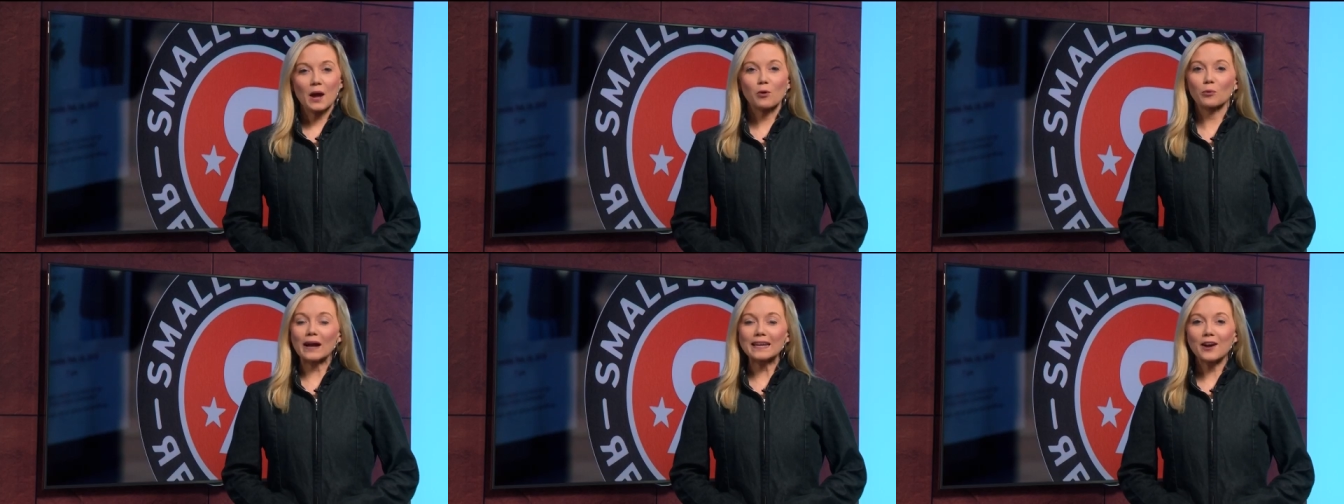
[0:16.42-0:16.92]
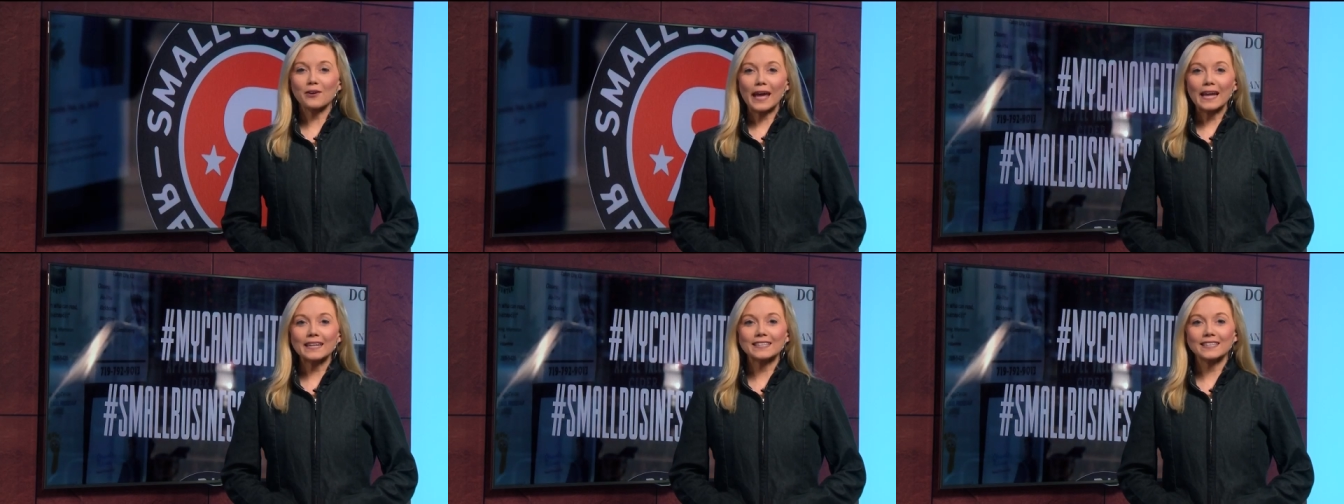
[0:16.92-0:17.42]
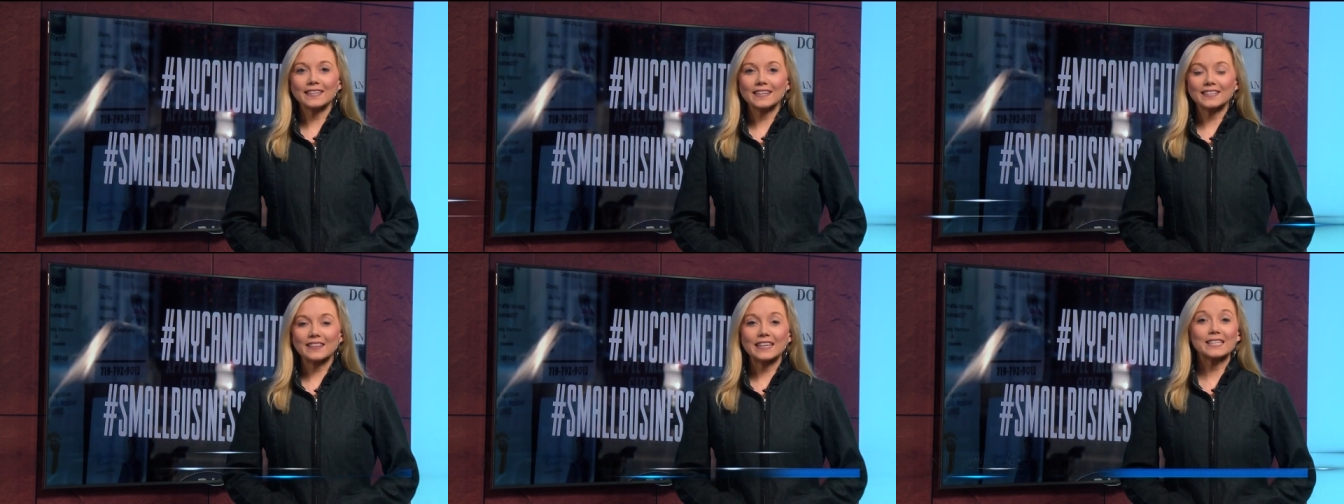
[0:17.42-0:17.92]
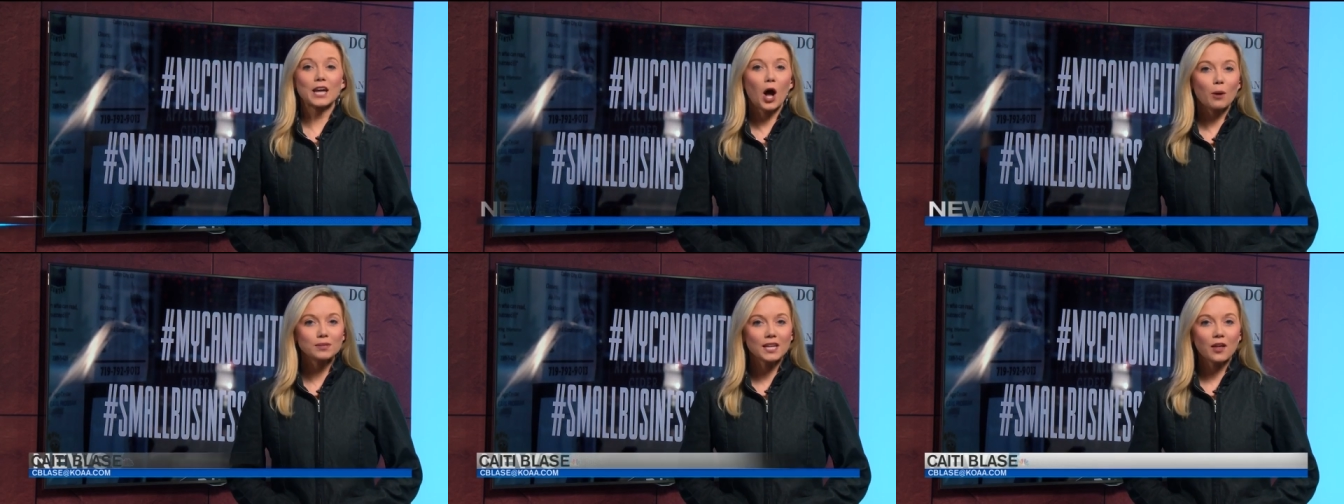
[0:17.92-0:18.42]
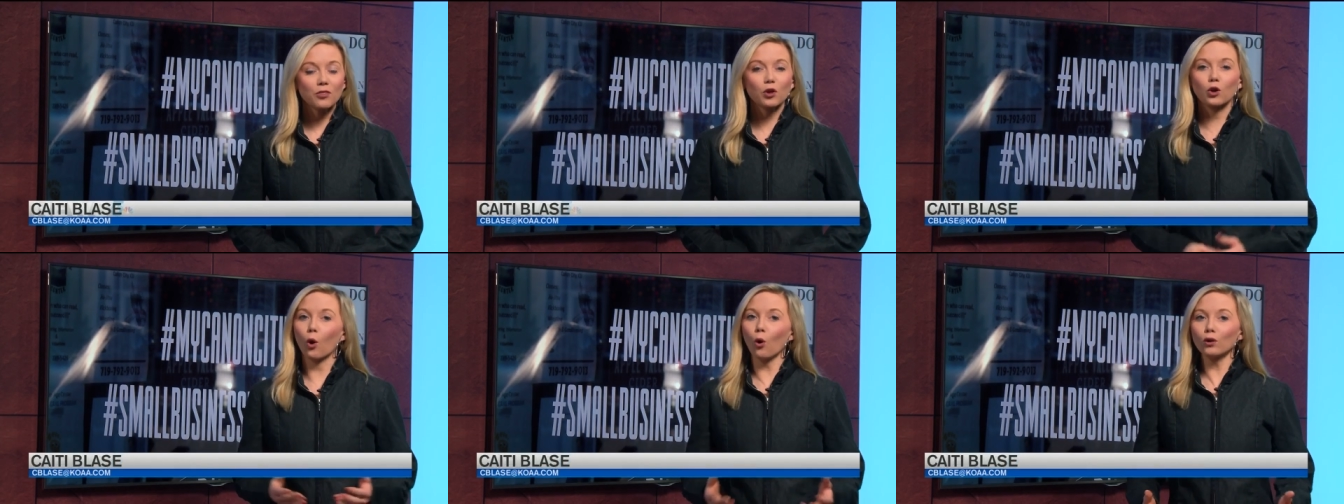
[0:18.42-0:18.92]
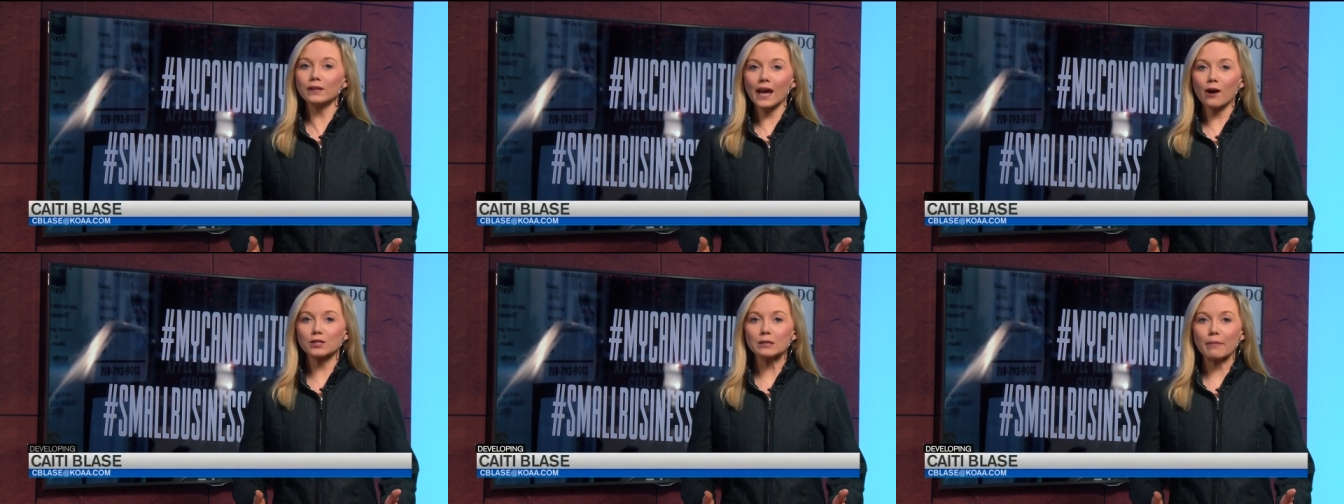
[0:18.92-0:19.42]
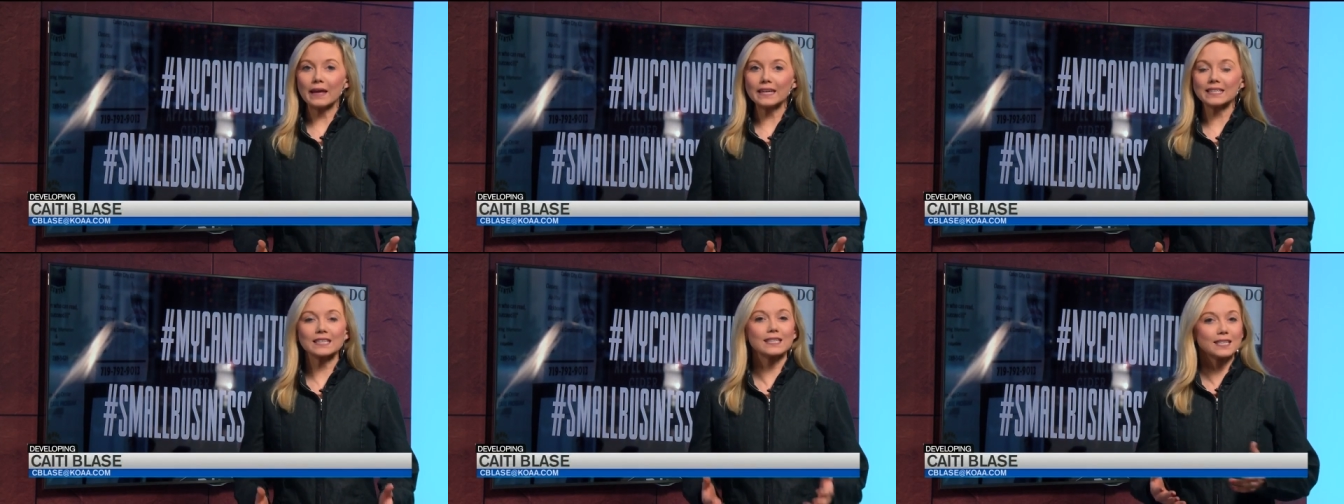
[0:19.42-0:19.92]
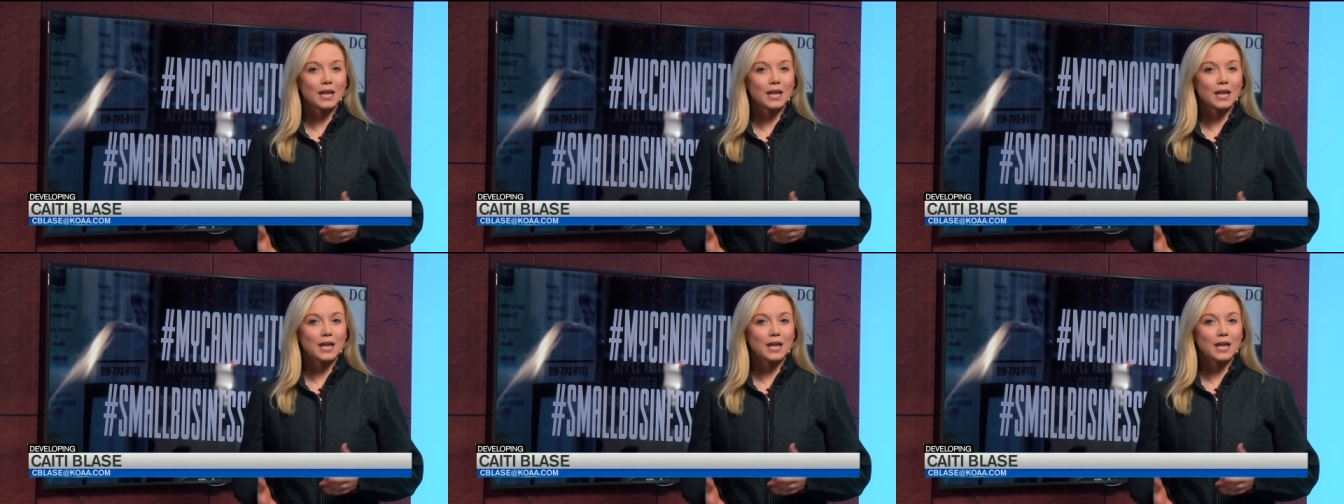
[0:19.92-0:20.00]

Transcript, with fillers: Yeah, well, right now, Canon City is in the top 10. The goal now to make it to the